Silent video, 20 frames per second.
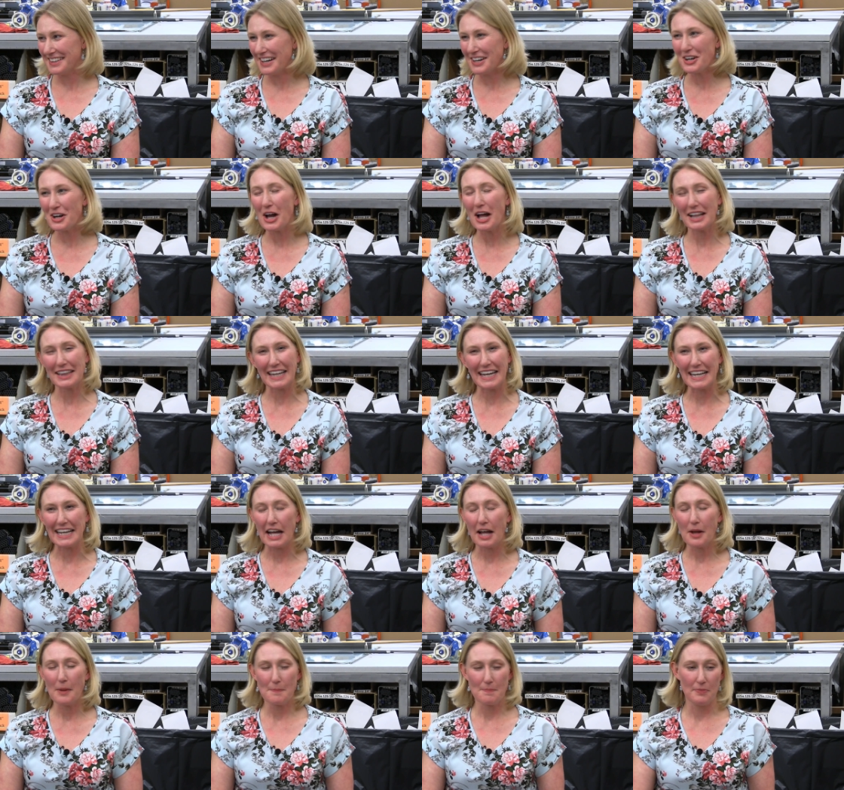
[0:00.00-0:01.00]
They're
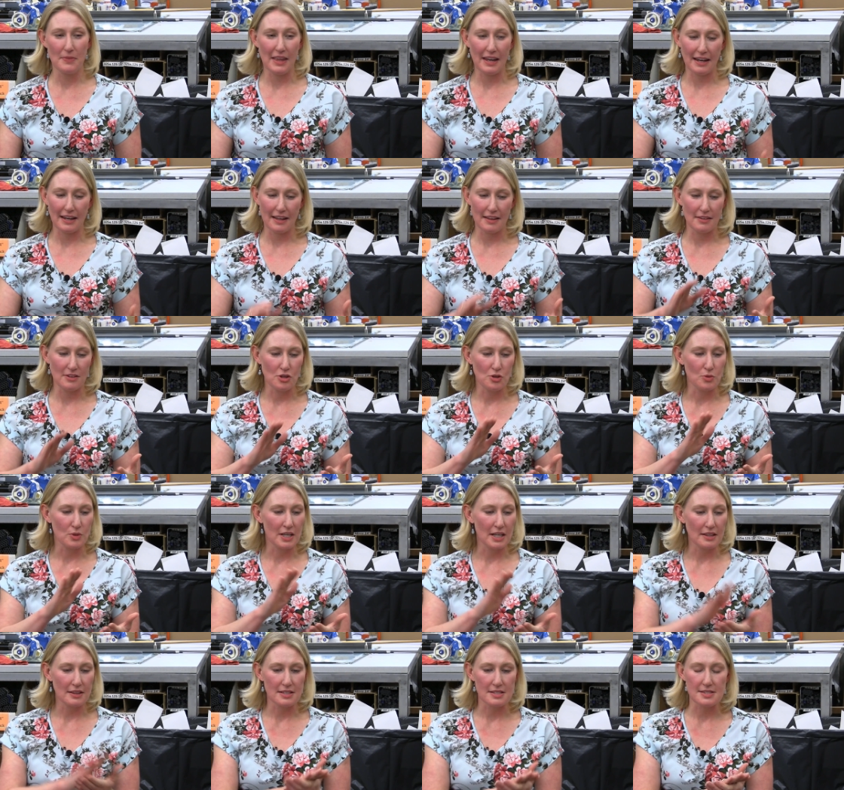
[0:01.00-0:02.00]
you
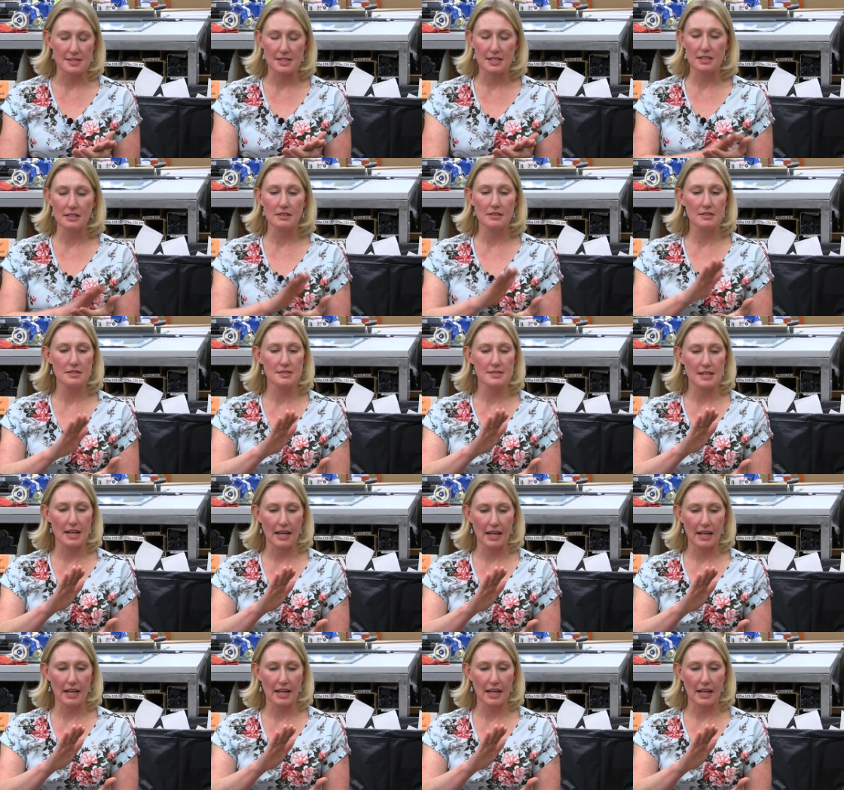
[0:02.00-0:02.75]
get the skills,